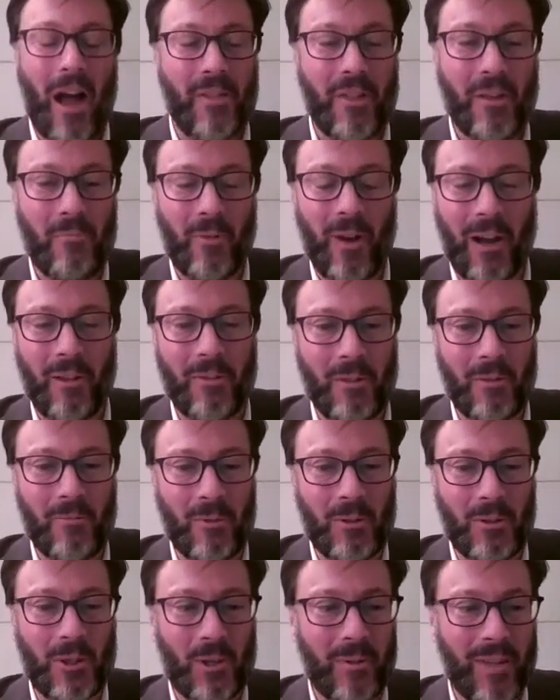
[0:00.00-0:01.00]
think
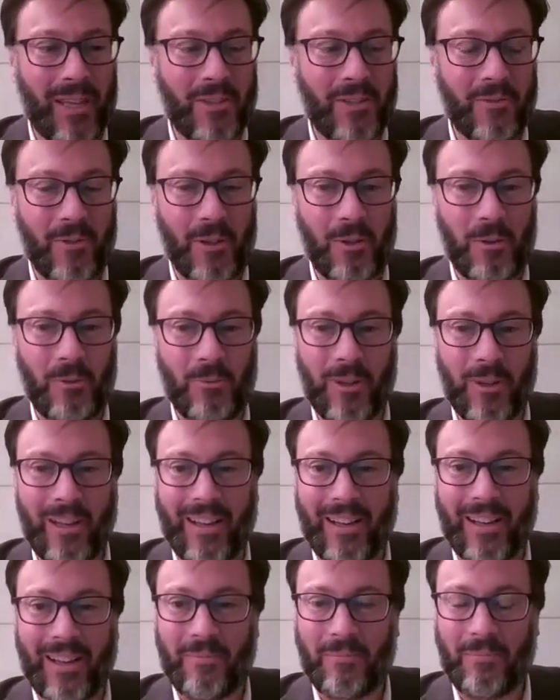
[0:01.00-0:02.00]
we'll stop the interview
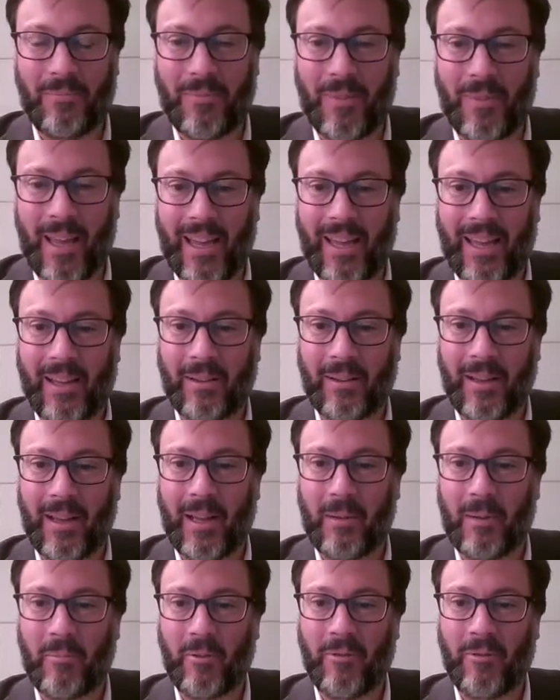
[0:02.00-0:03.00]
there.
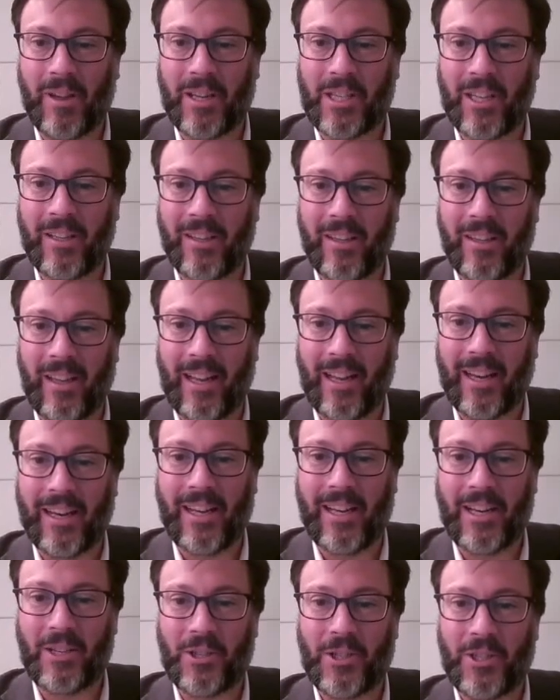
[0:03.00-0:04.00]
Professor
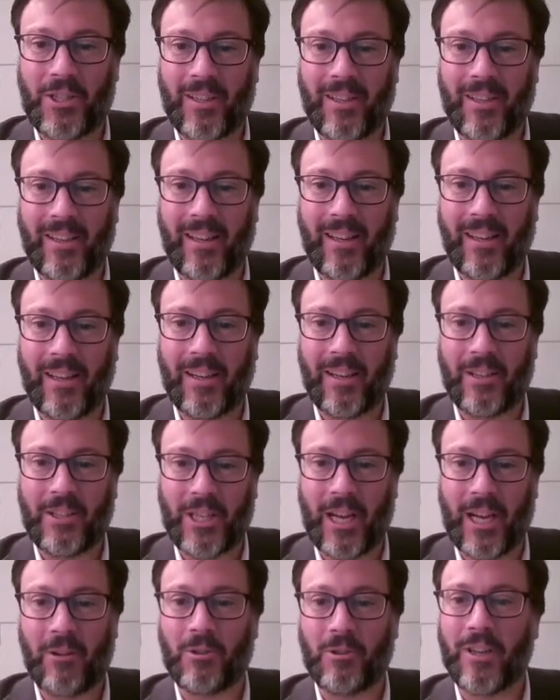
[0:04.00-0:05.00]
Ananish
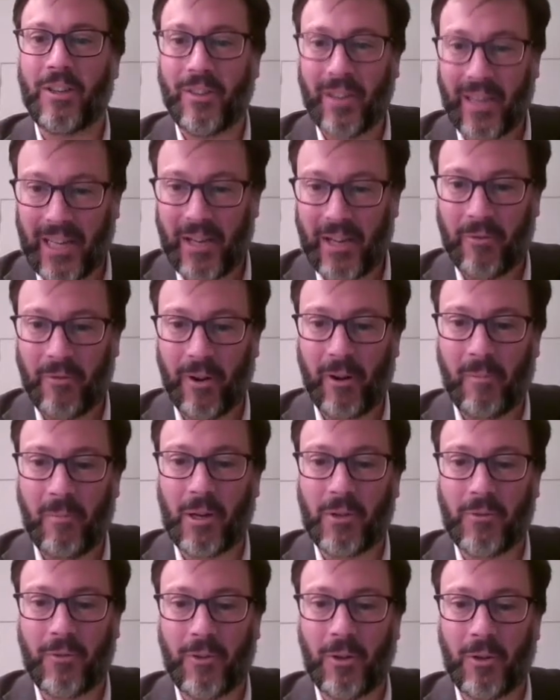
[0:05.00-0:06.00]
Chaudhuri, thank you very
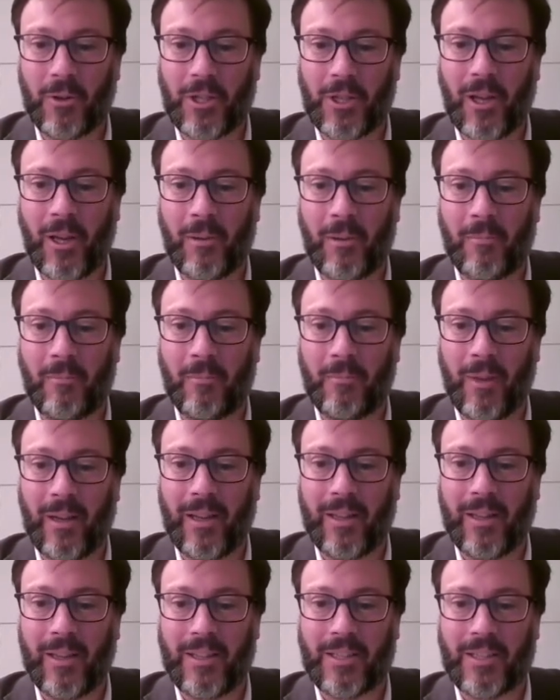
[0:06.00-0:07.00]
much for your time this afternoon.